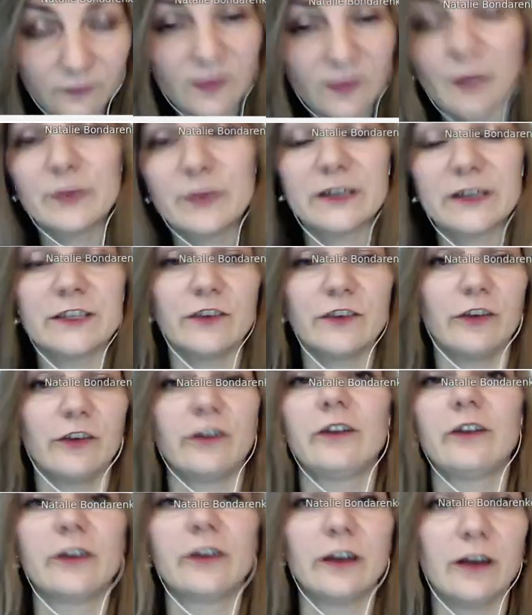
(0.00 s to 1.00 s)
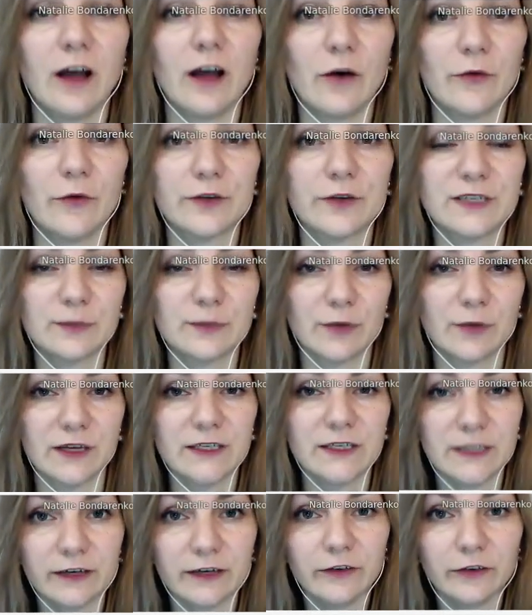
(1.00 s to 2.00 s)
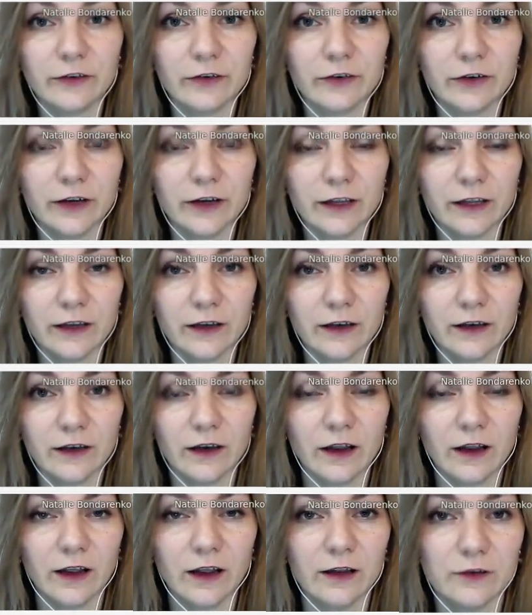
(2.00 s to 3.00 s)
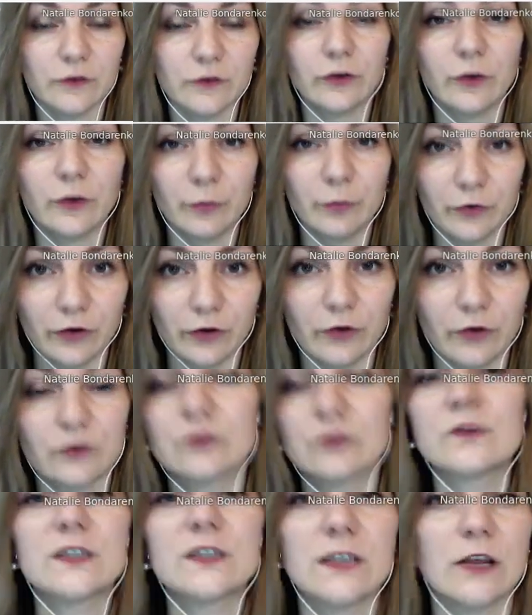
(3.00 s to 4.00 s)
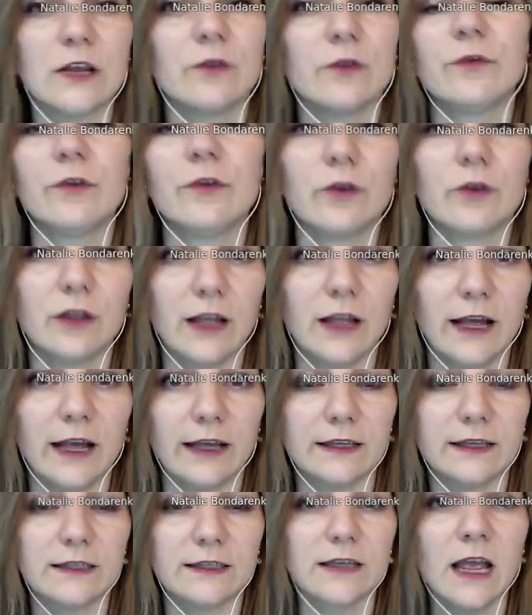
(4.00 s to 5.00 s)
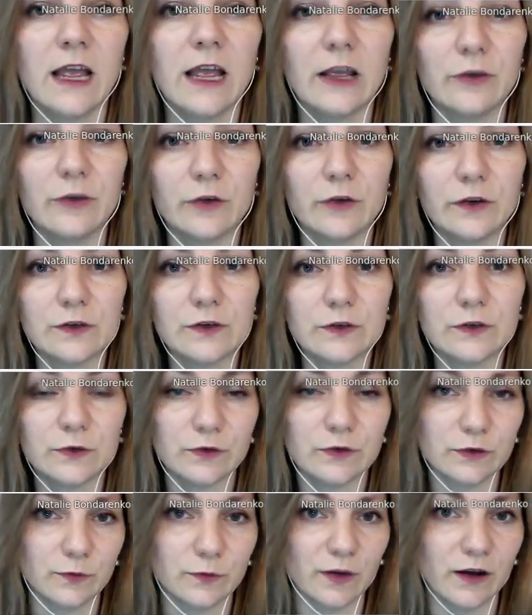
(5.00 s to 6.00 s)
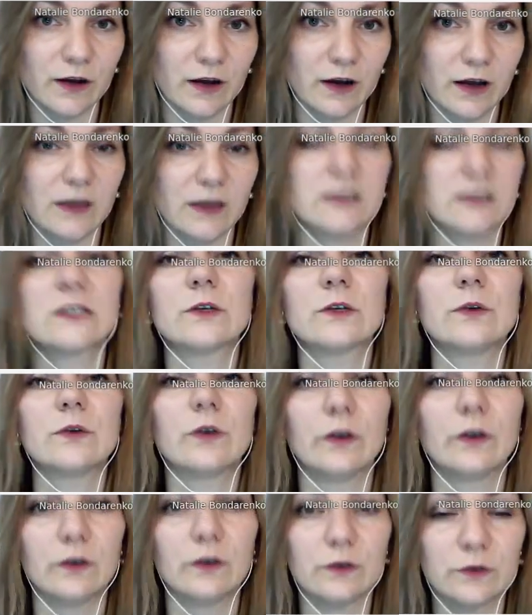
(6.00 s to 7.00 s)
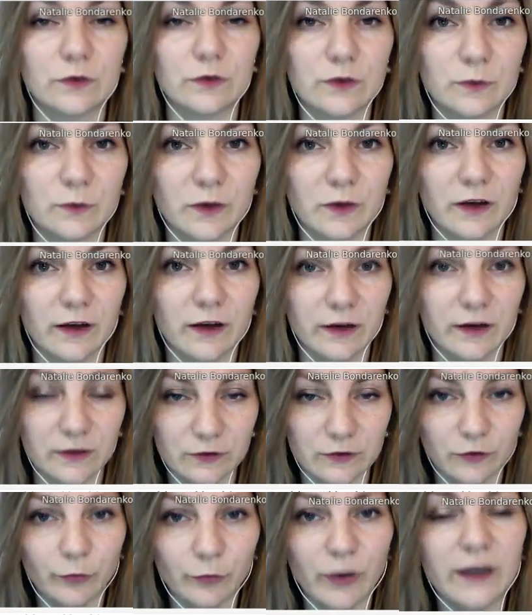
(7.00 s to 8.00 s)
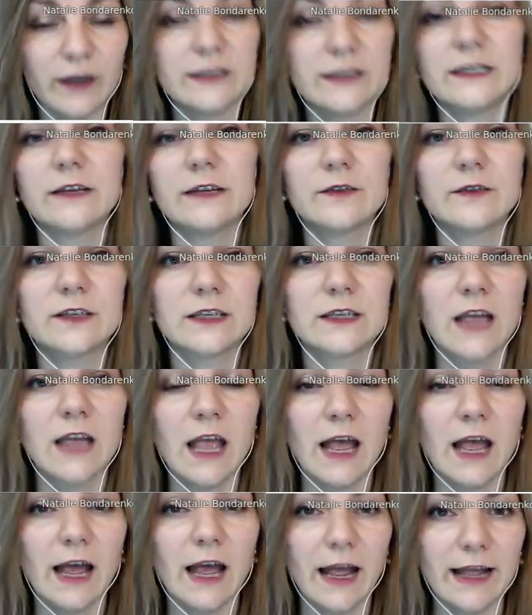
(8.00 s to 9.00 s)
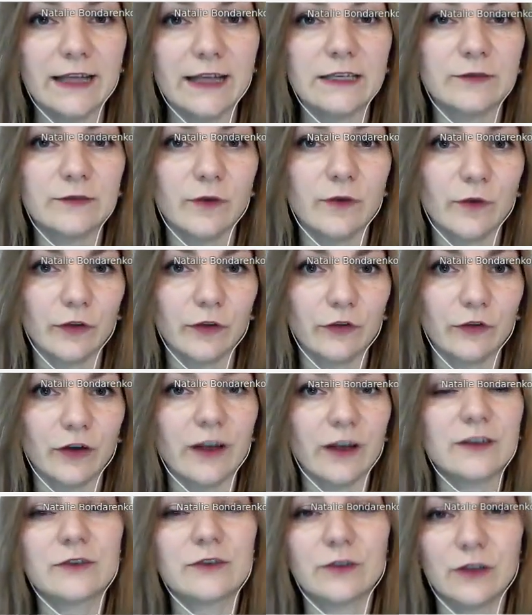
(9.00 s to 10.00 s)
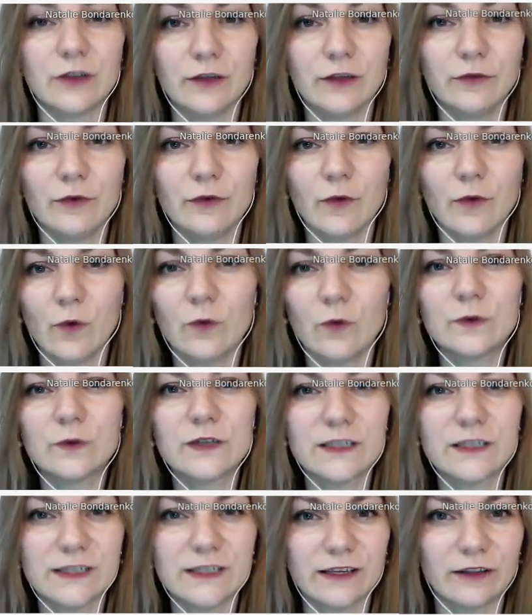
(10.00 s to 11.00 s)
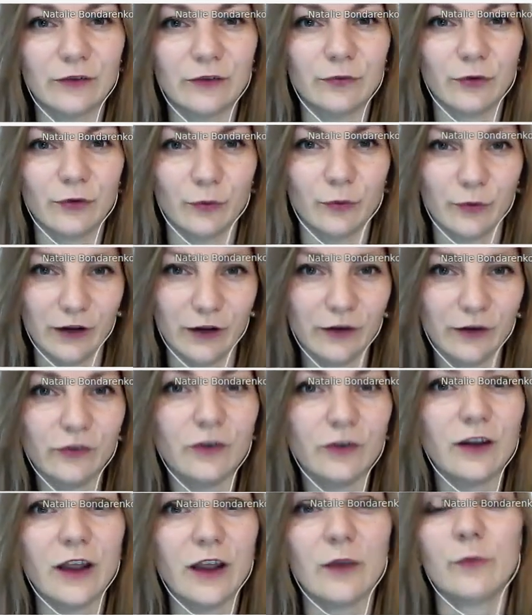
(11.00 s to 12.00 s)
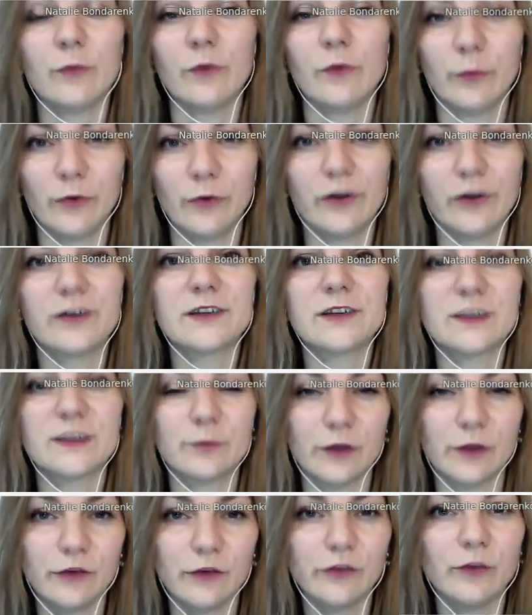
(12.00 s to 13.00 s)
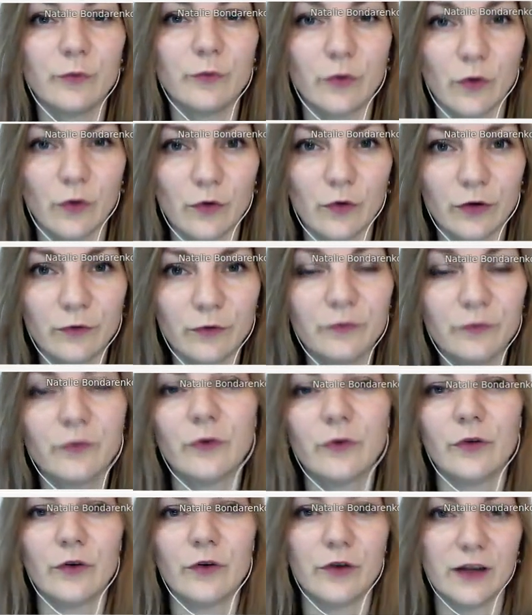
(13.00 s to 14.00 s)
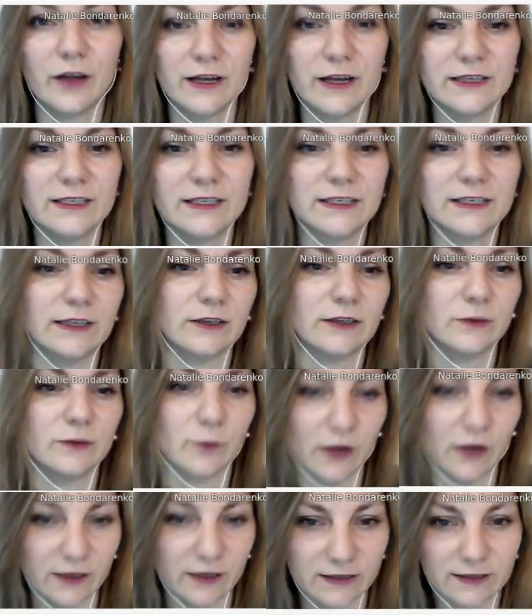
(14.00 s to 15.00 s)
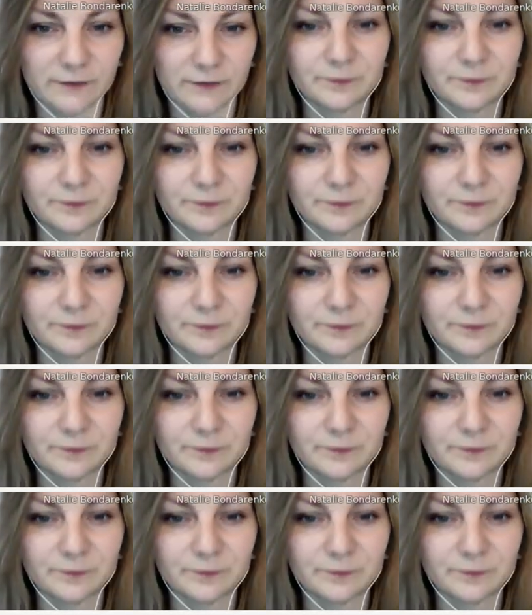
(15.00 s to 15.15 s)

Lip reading: practitioner in our spa center in during period of stay of your clients. You can do it via us or you can do it via Intour Maldives, and we will try to give you all detailed information and prepare a special program for your guests in advance.